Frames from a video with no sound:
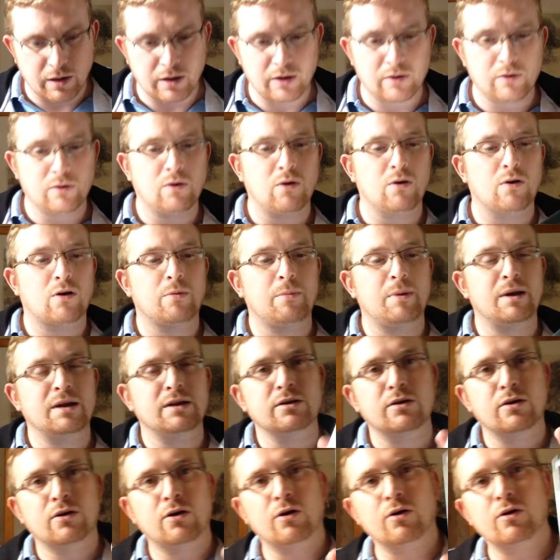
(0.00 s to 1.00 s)
We've got Command
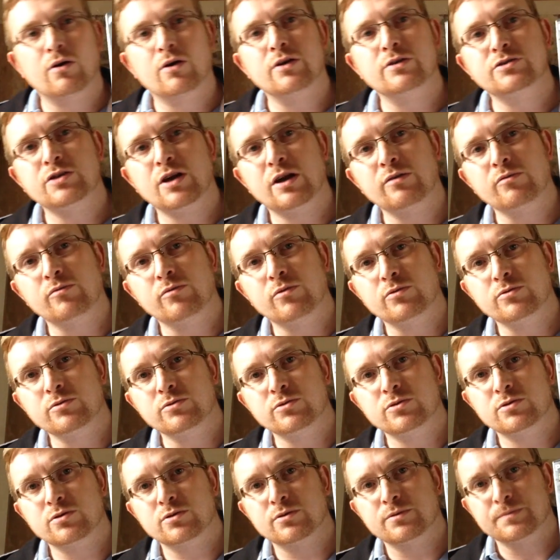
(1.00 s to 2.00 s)
and Conquer
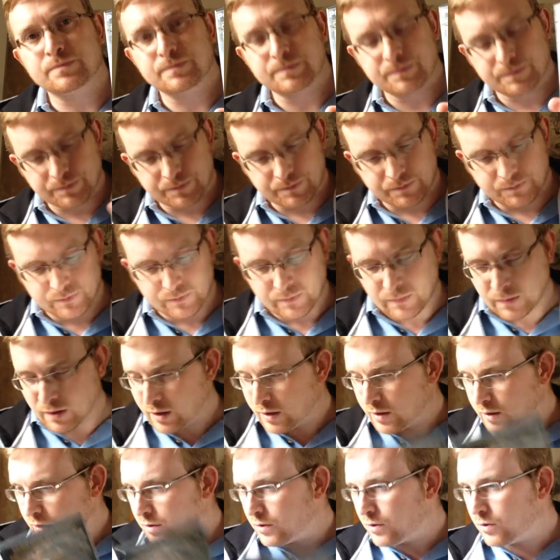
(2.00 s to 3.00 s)
Generals,
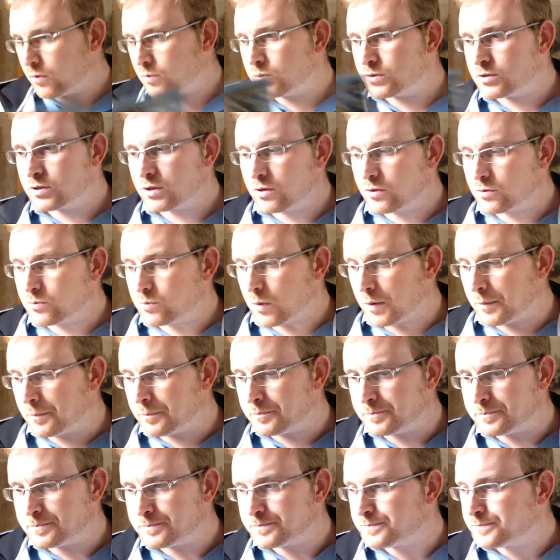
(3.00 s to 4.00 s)
always a good one.